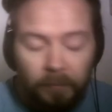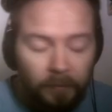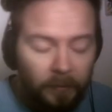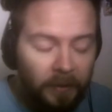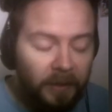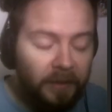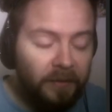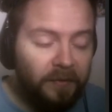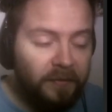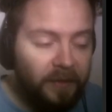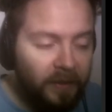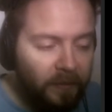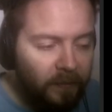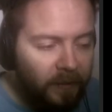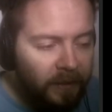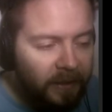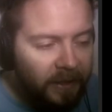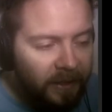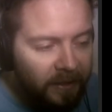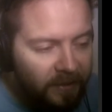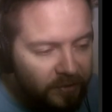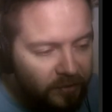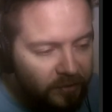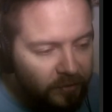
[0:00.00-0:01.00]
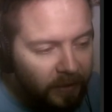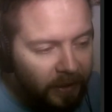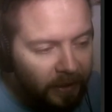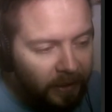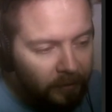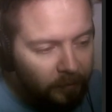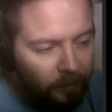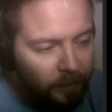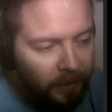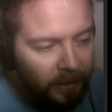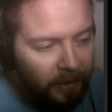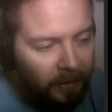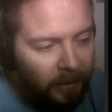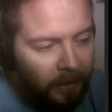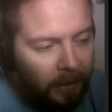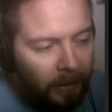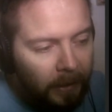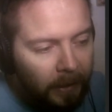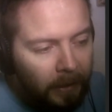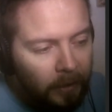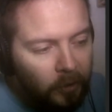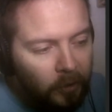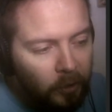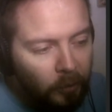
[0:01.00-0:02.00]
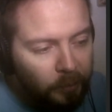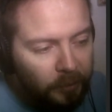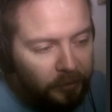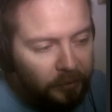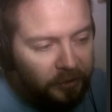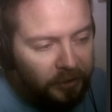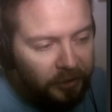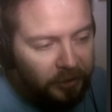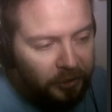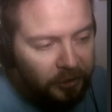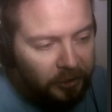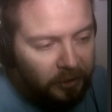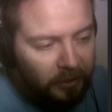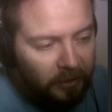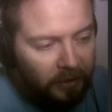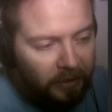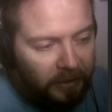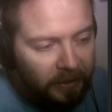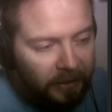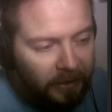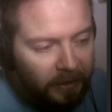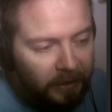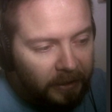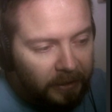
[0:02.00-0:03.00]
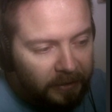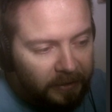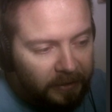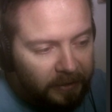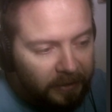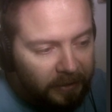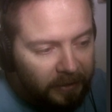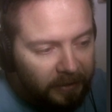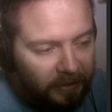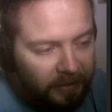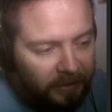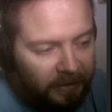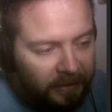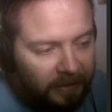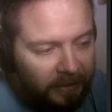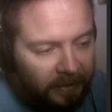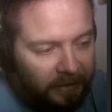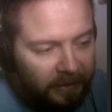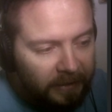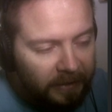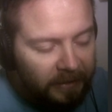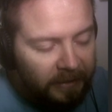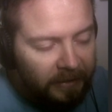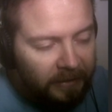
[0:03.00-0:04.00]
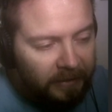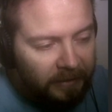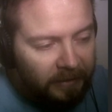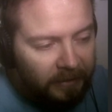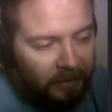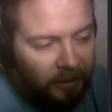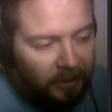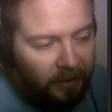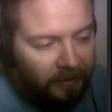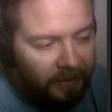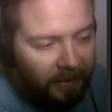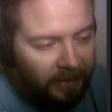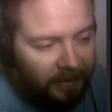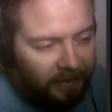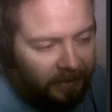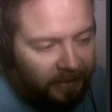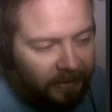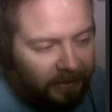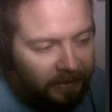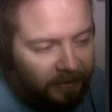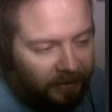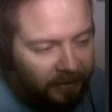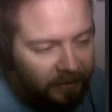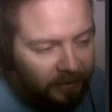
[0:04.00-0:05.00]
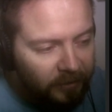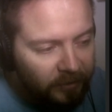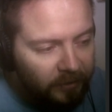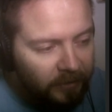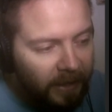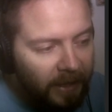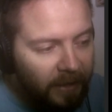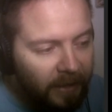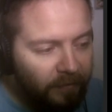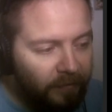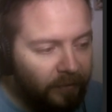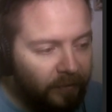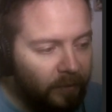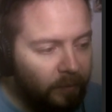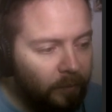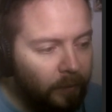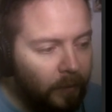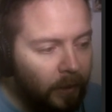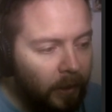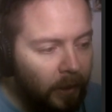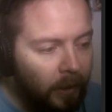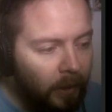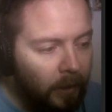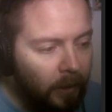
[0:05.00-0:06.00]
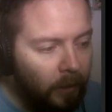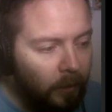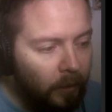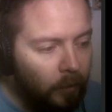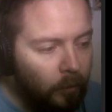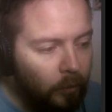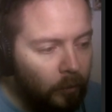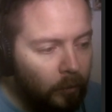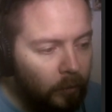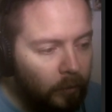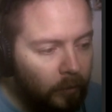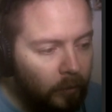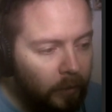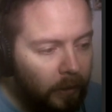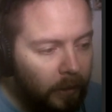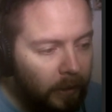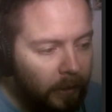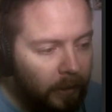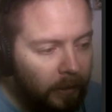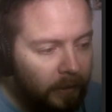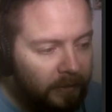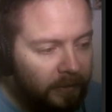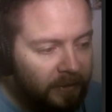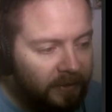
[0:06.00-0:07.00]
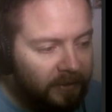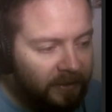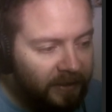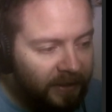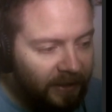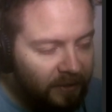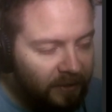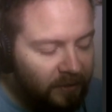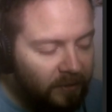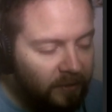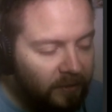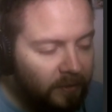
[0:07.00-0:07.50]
In theory, that is right, but compositionally and artistically, it's not that easy to have them sit